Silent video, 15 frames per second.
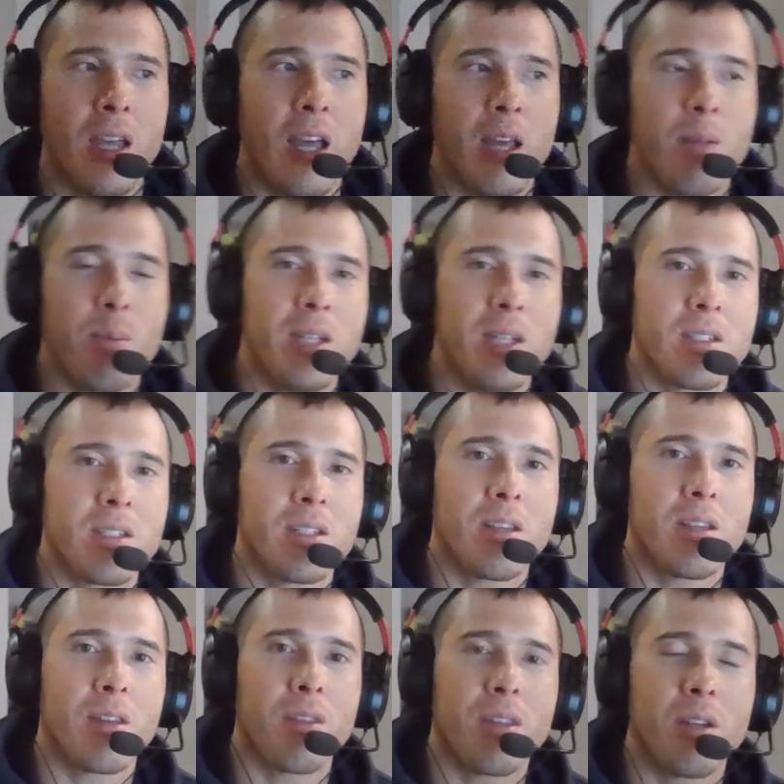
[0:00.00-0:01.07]
And basically,
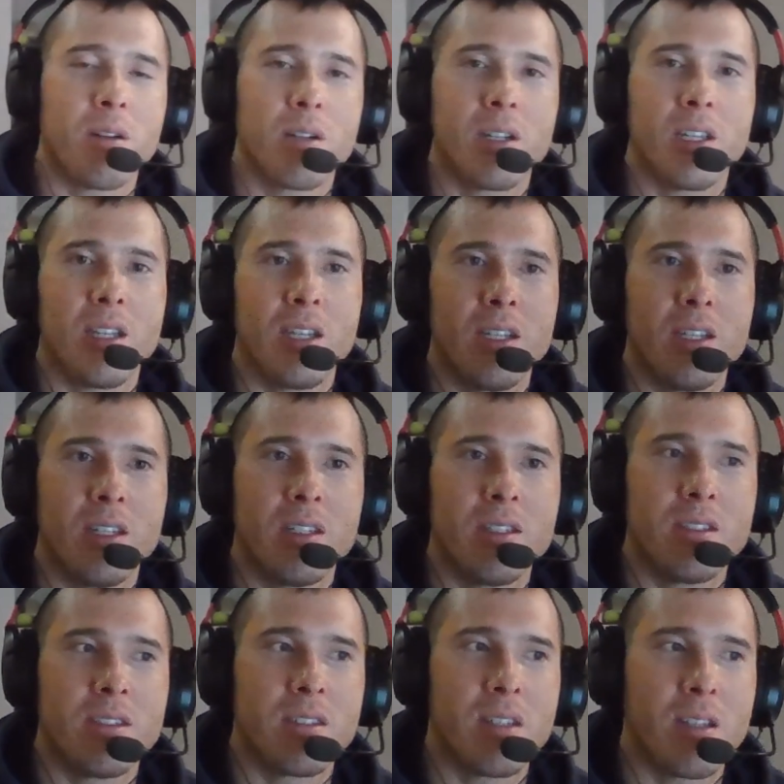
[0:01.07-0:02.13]
the theory
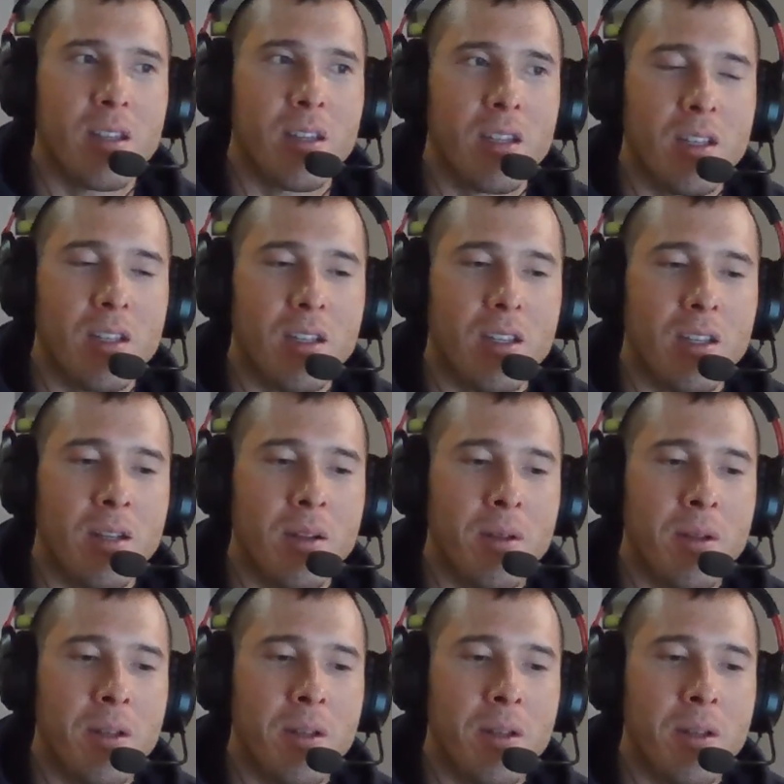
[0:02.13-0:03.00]
is the